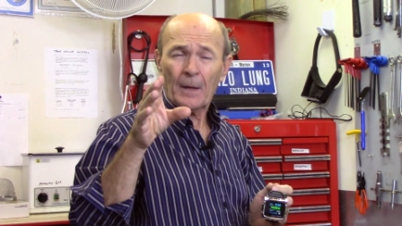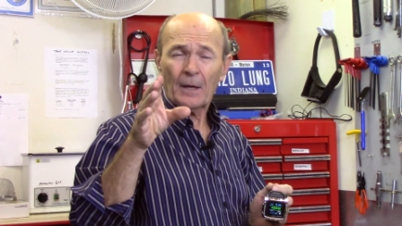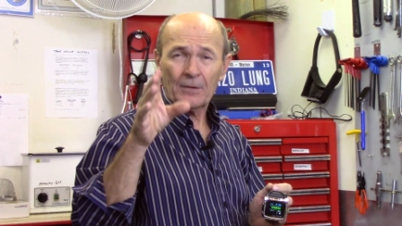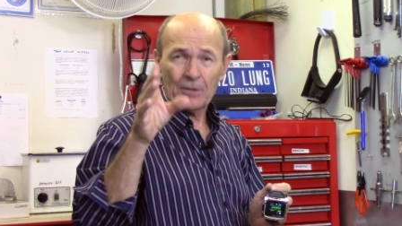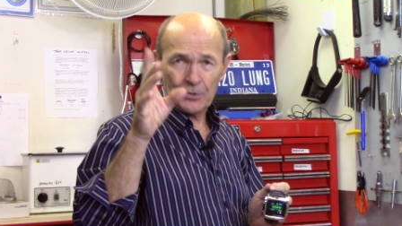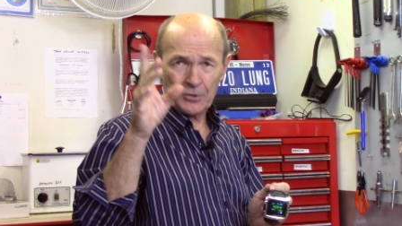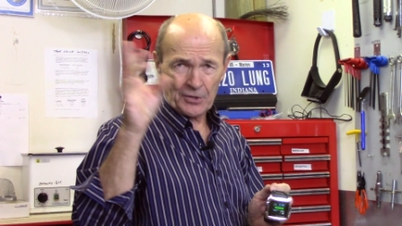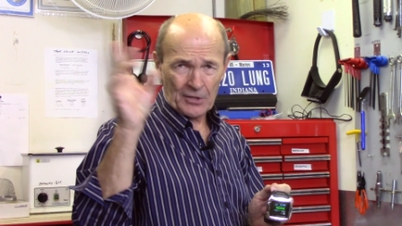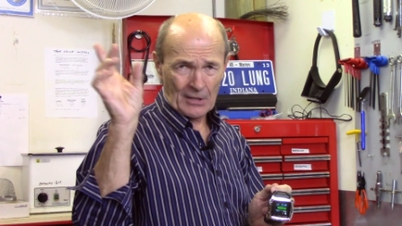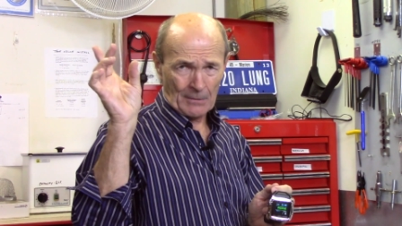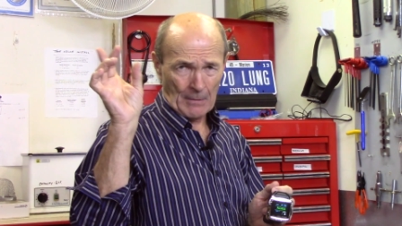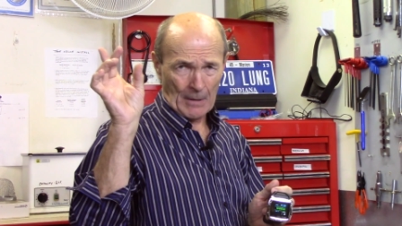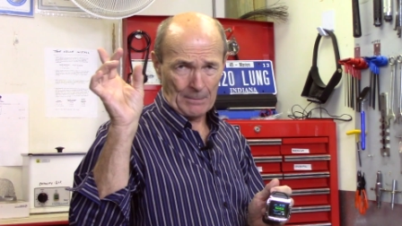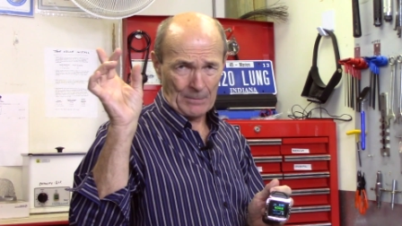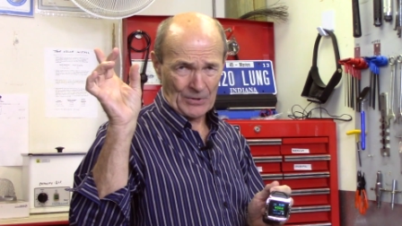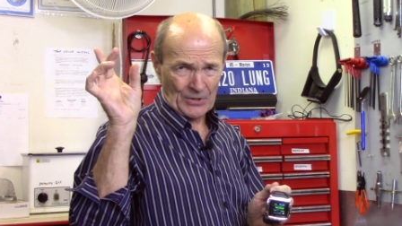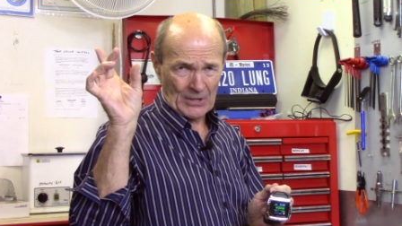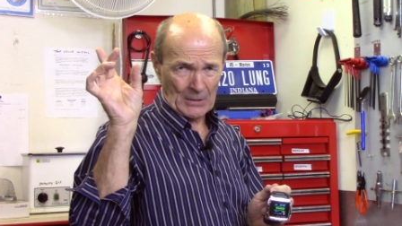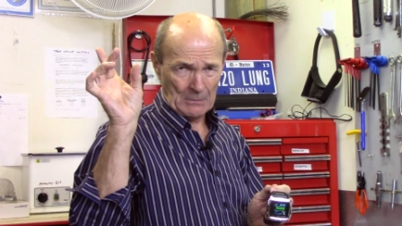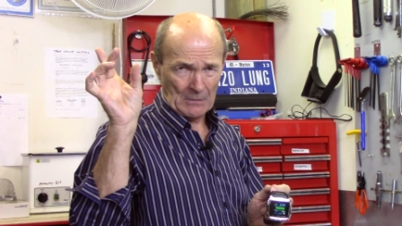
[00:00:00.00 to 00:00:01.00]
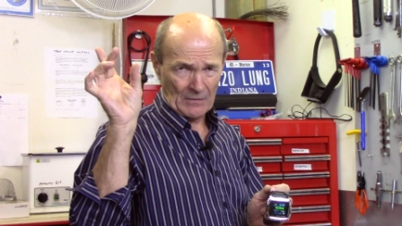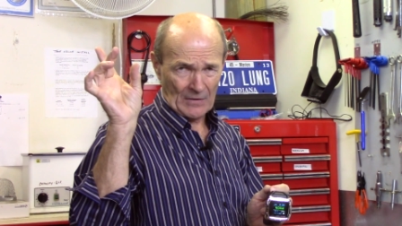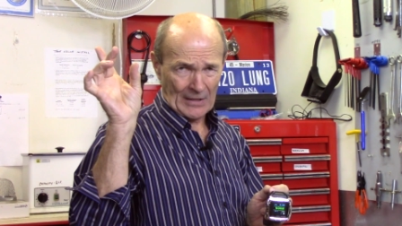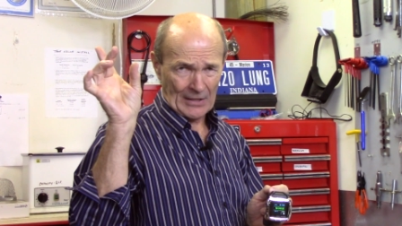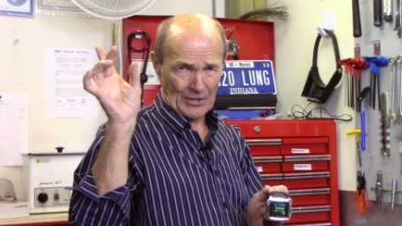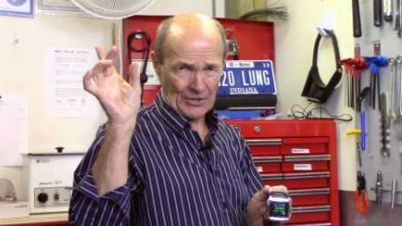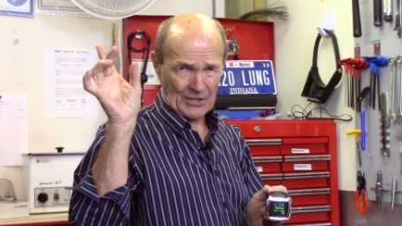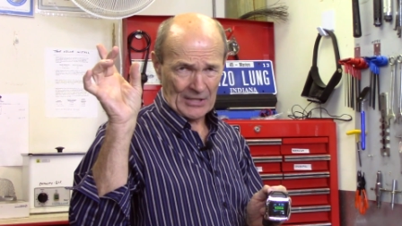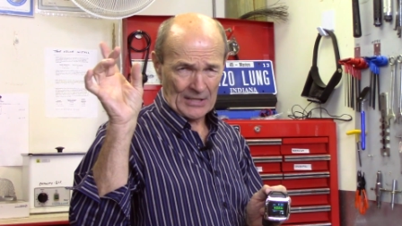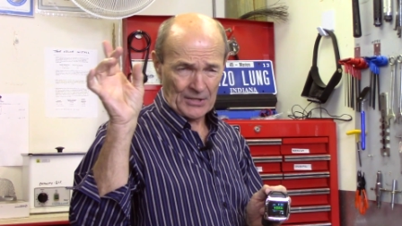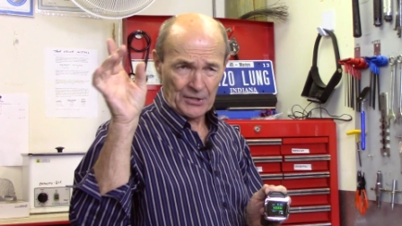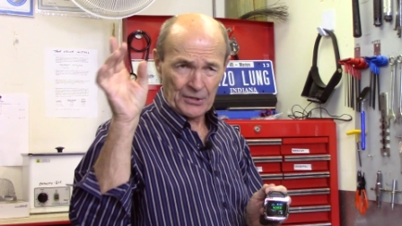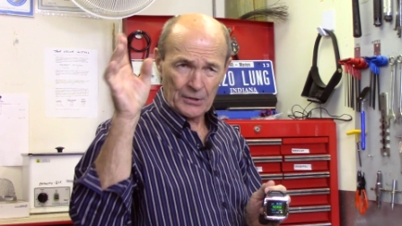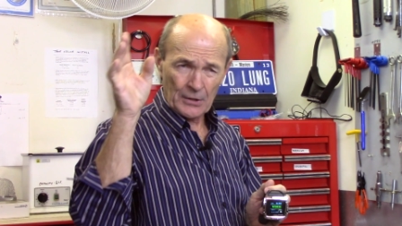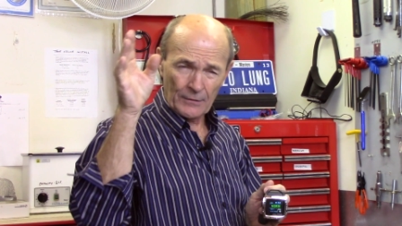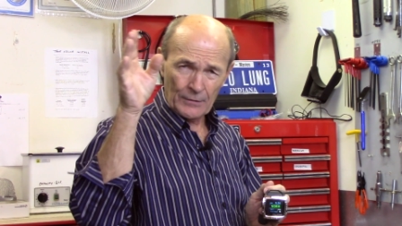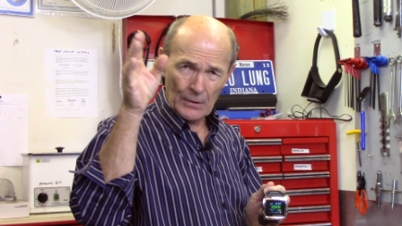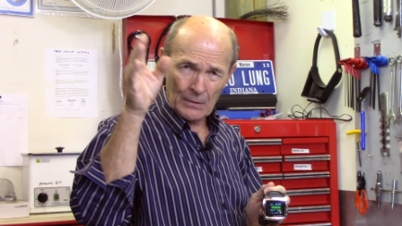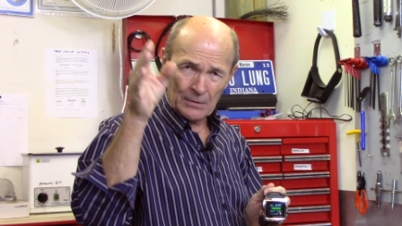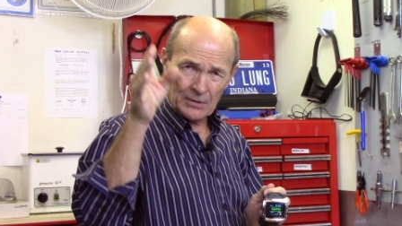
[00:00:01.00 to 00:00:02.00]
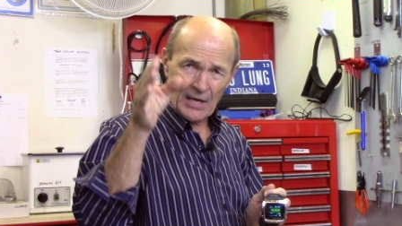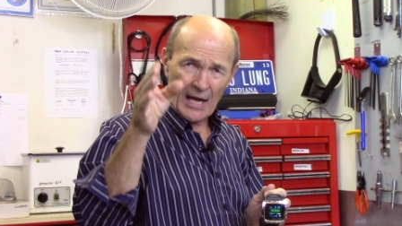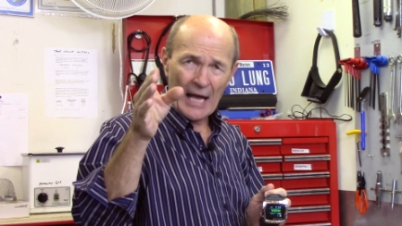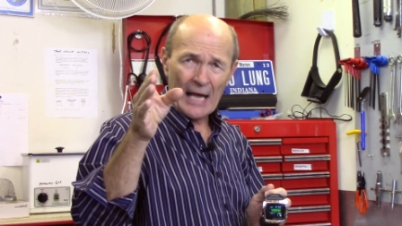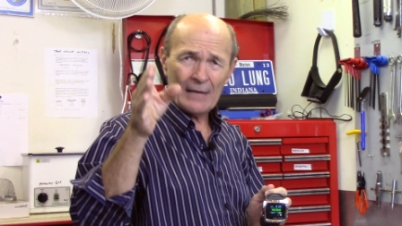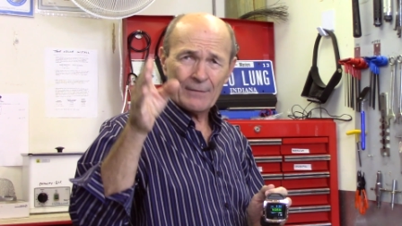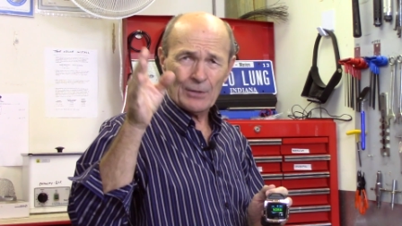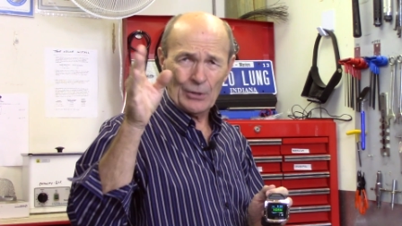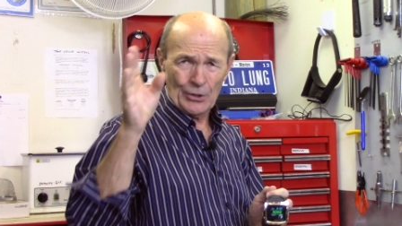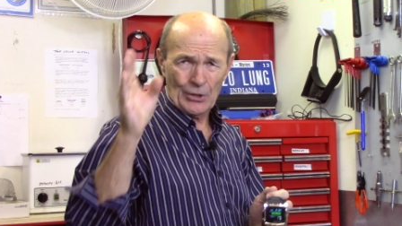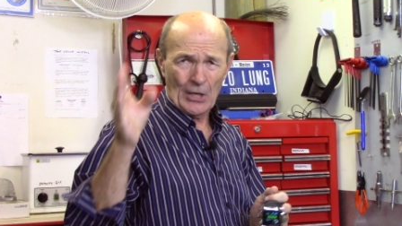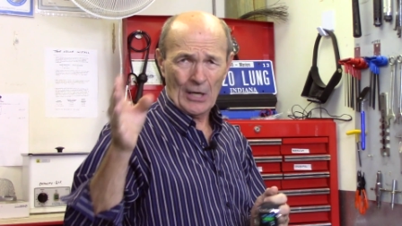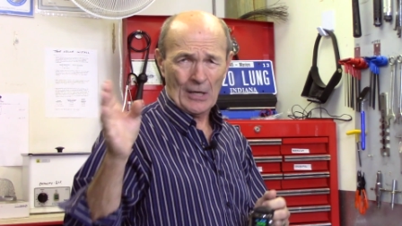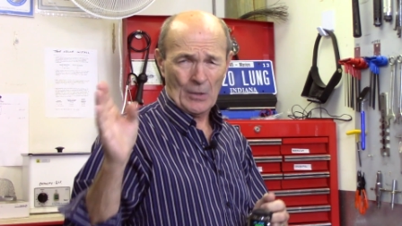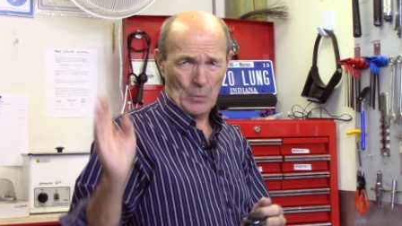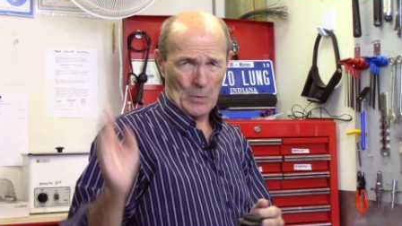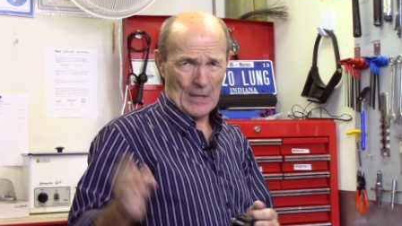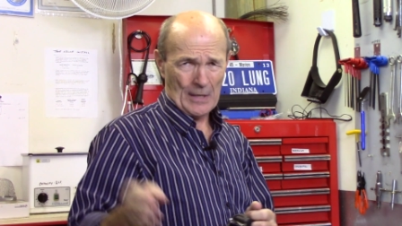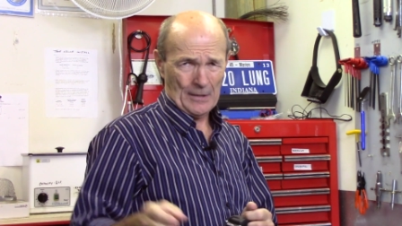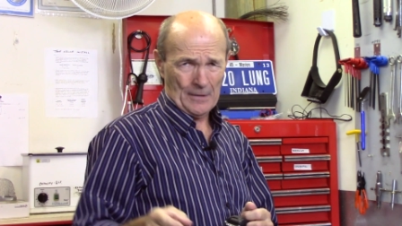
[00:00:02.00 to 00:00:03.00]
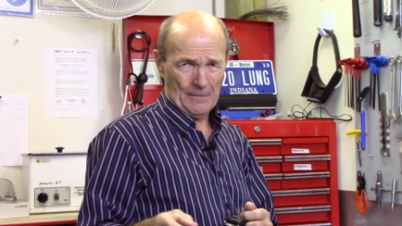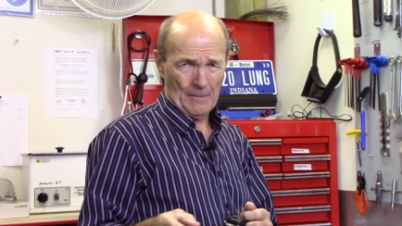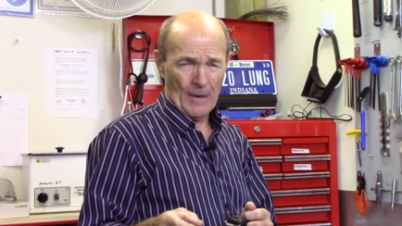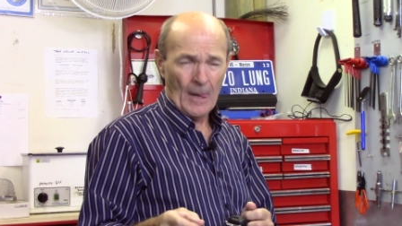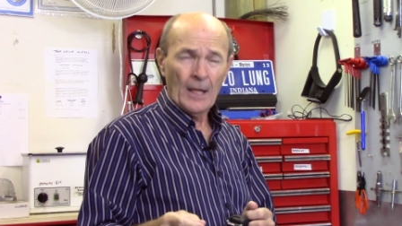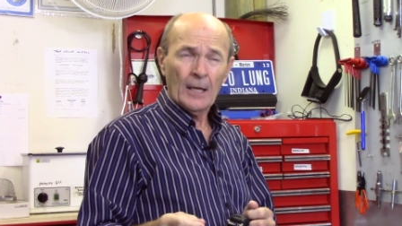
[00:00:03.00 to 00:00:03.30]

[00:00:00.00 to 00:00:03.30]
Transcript: and this has come up in some of our discussions, if you dive in dark water,